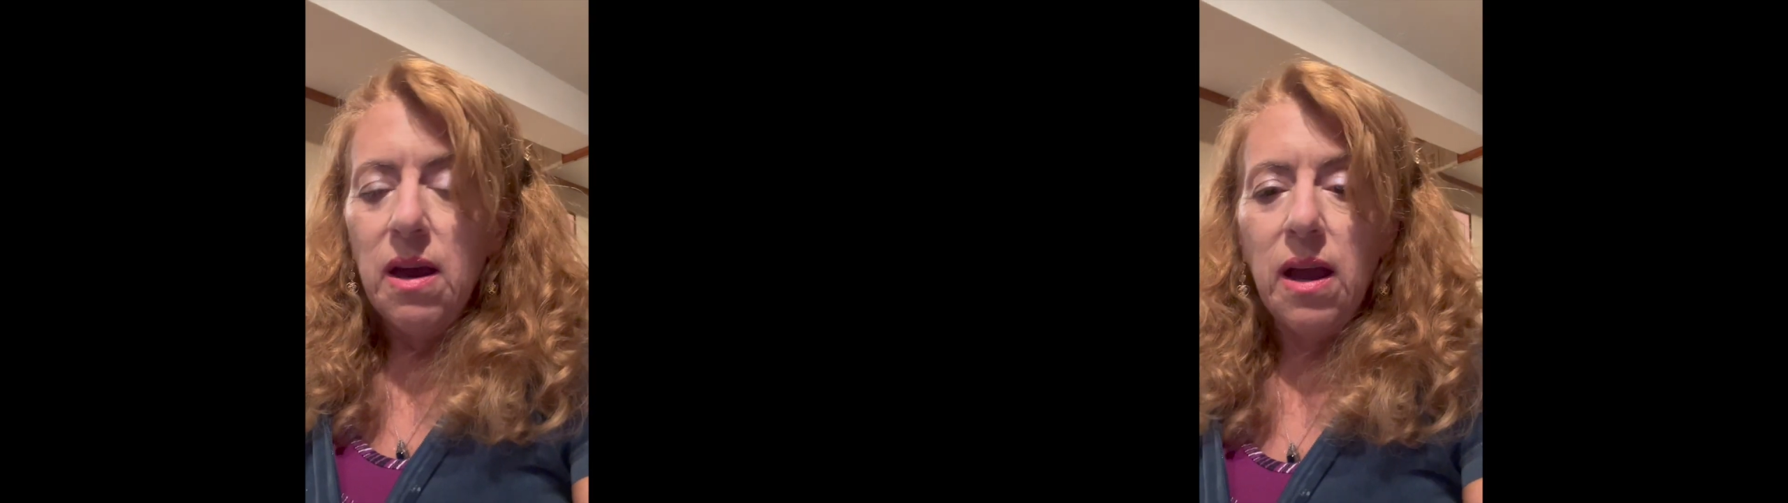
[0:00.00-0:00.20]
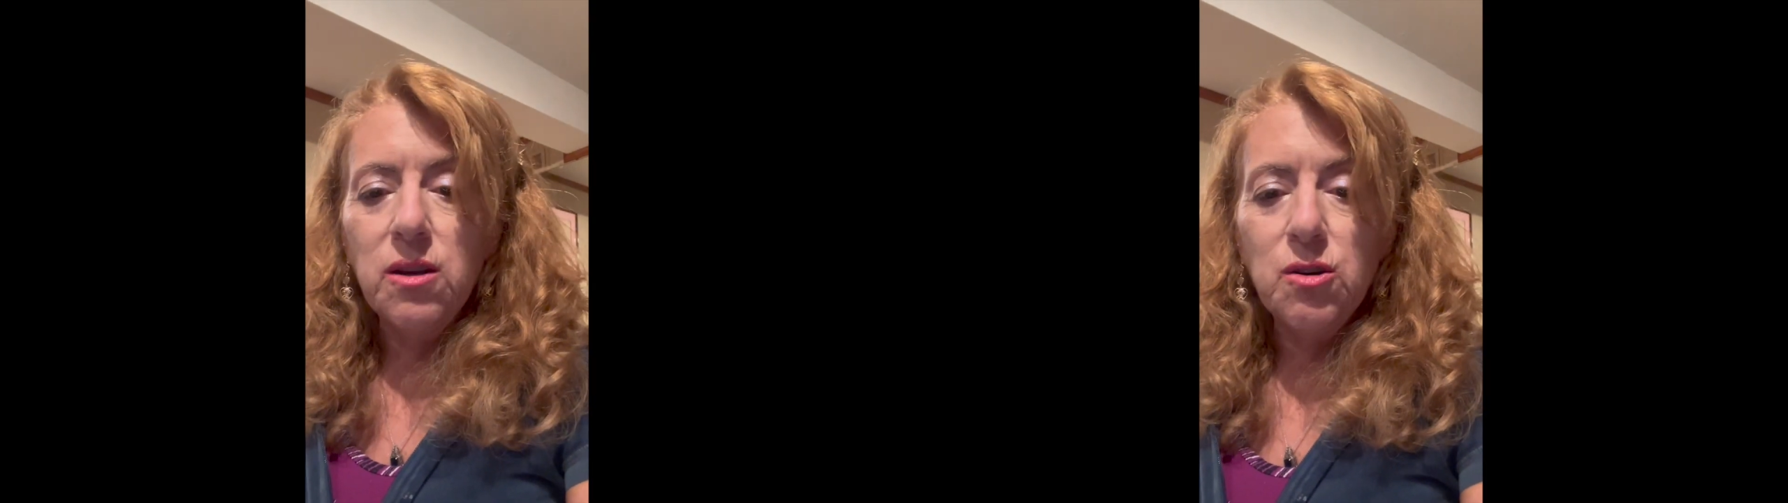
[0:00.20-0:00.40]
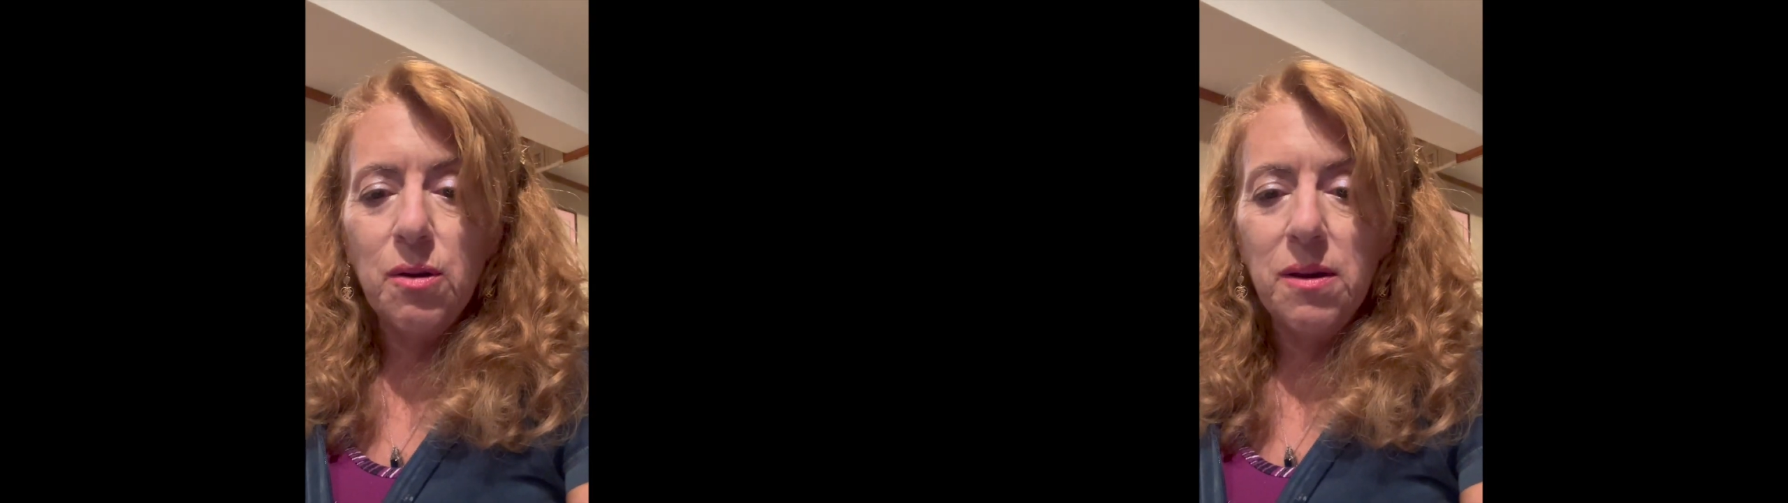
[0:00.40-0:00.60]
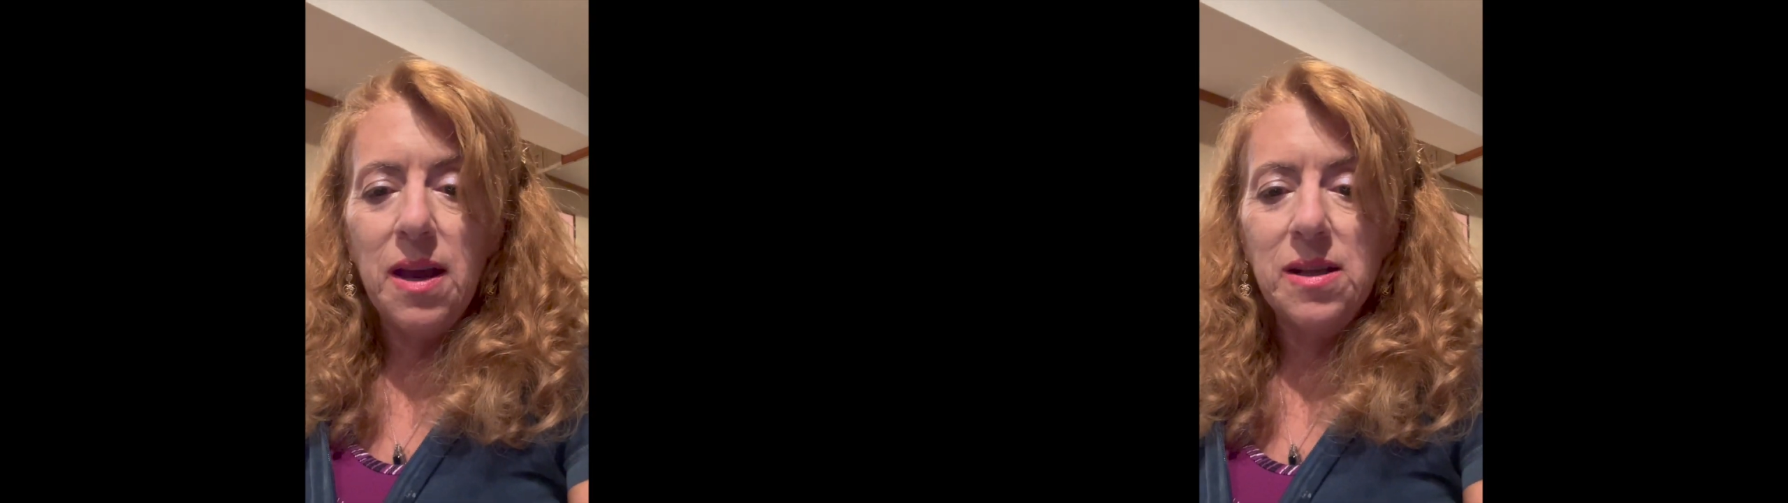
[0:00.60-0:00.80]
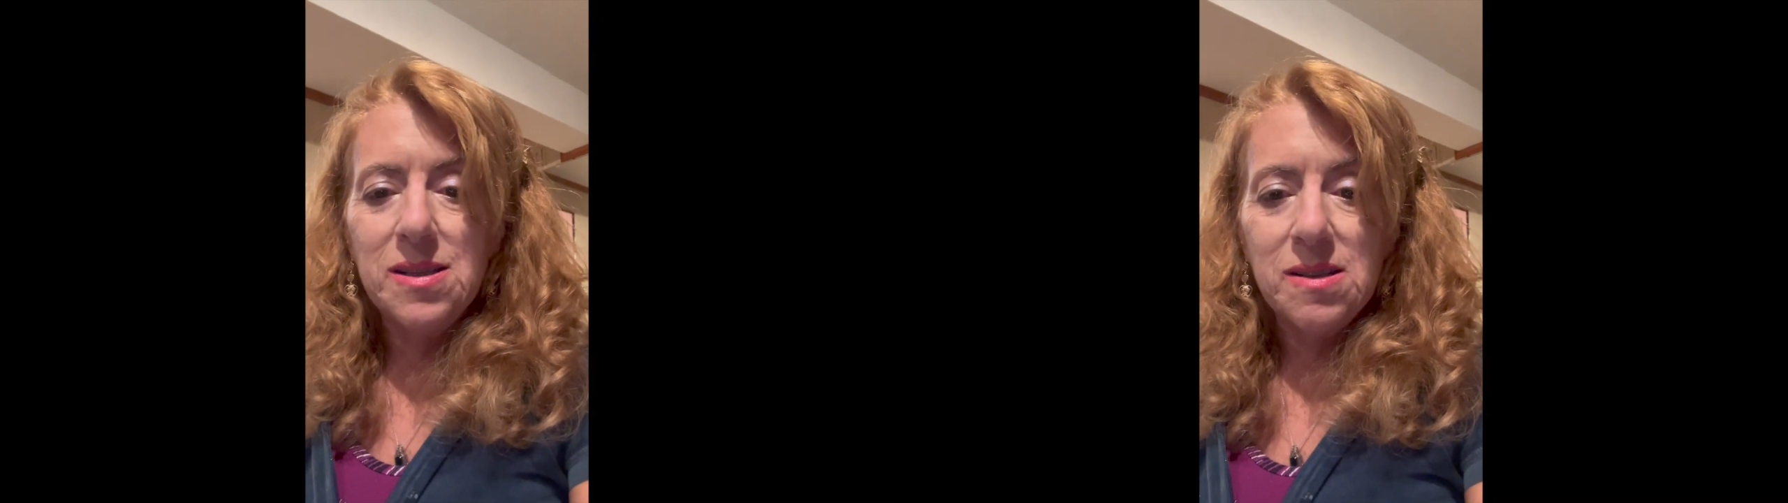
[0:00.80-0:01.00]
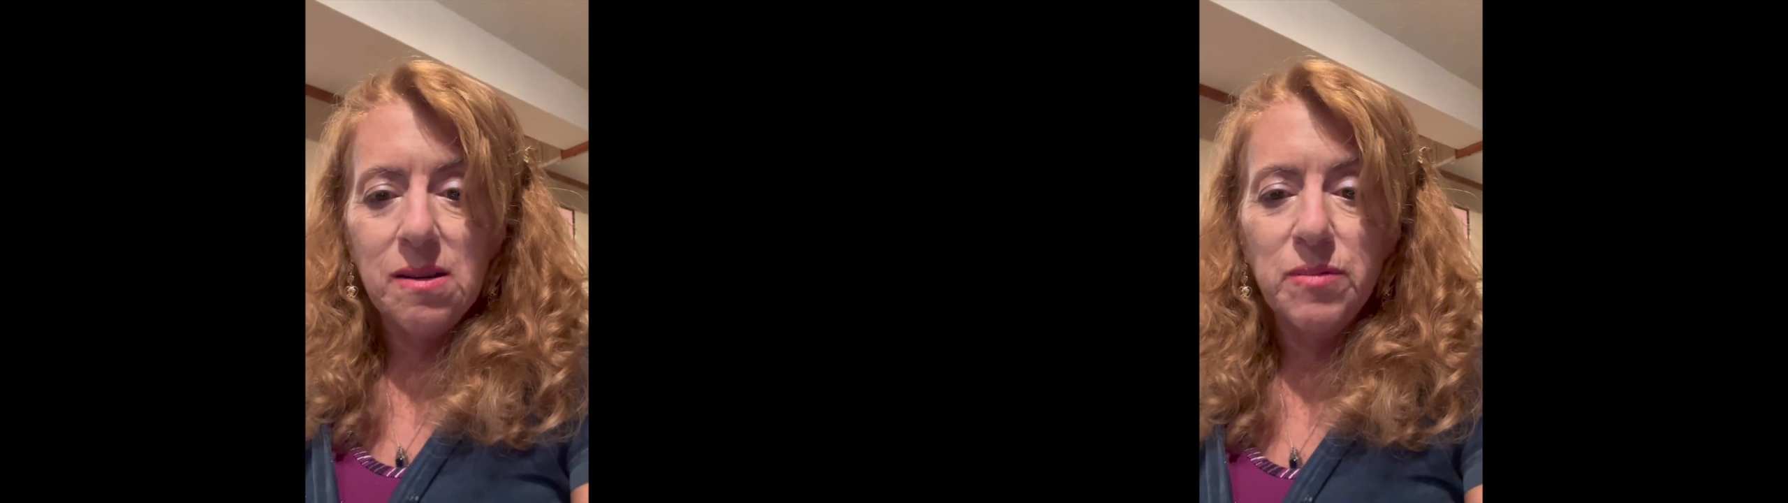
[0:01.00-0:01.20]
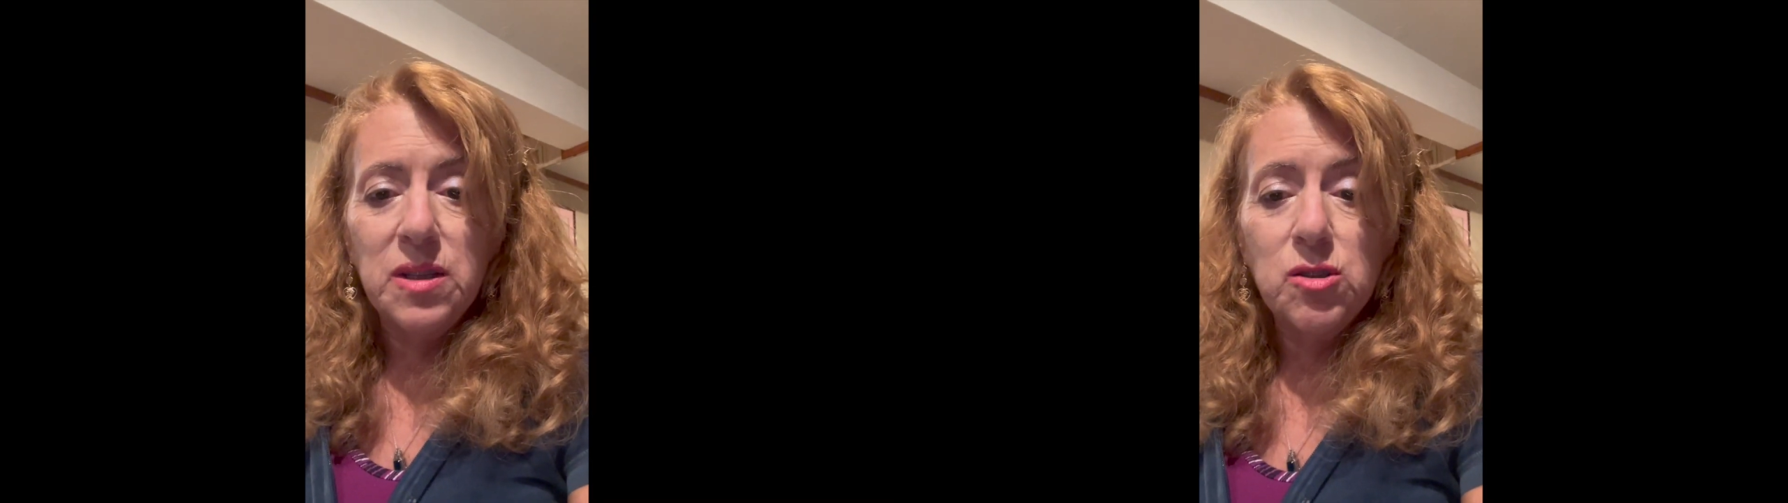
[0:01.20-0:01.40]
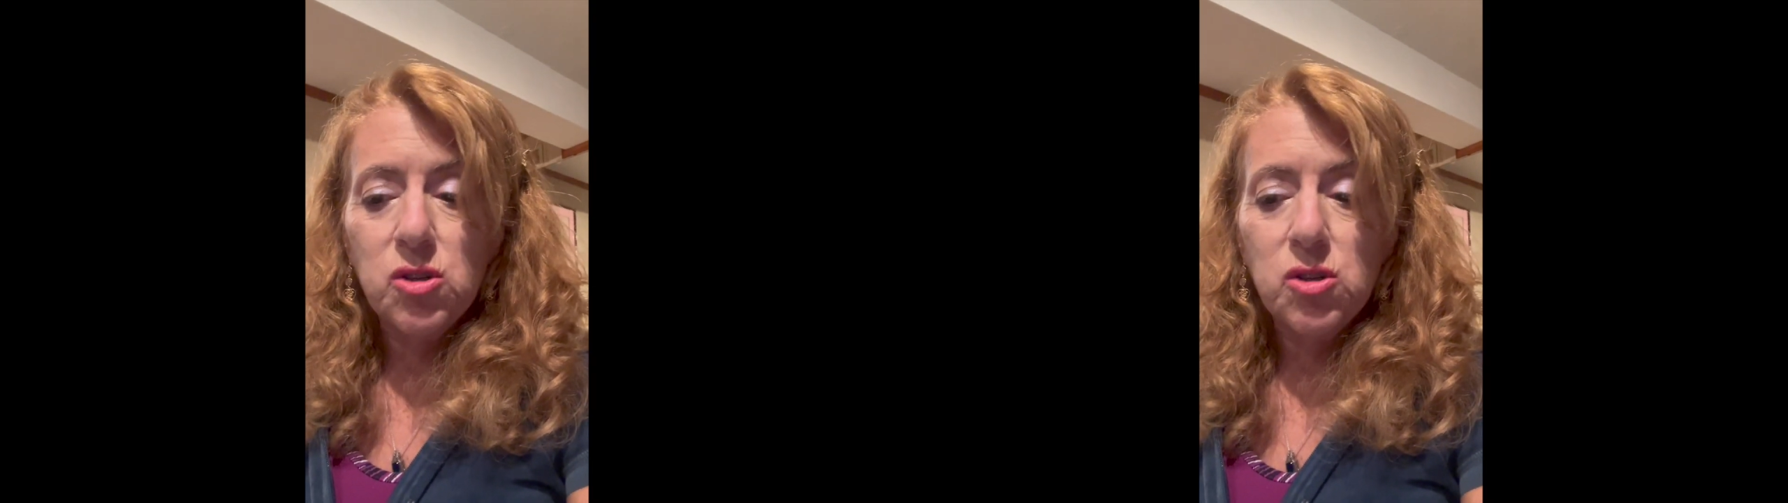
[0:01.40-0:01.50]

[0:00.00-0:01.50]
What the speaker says: and create something to